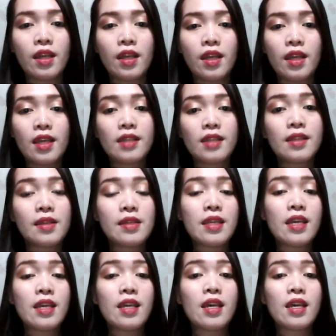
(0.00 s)
is
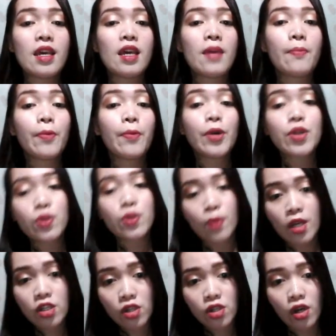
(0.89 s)
the
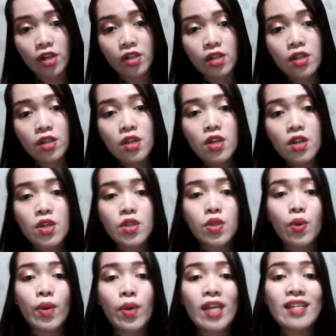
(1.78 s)
persuasion.
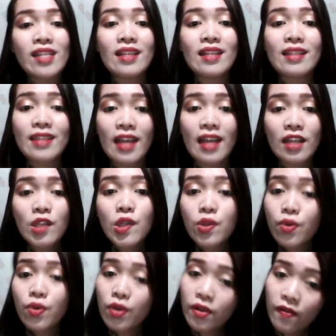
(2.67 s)
So it intends
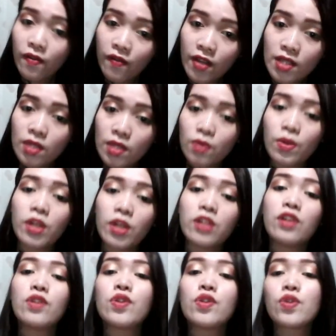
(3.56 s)
to convince
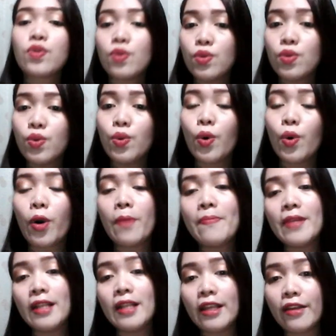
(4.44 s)
readers to do or
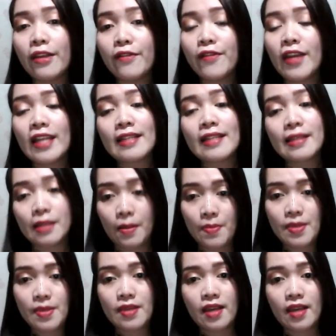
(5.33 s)
believe in
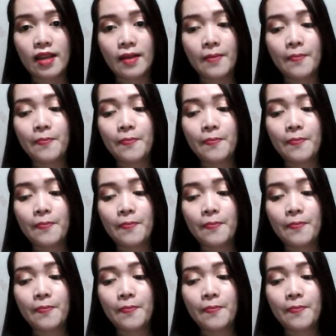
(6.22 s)
something.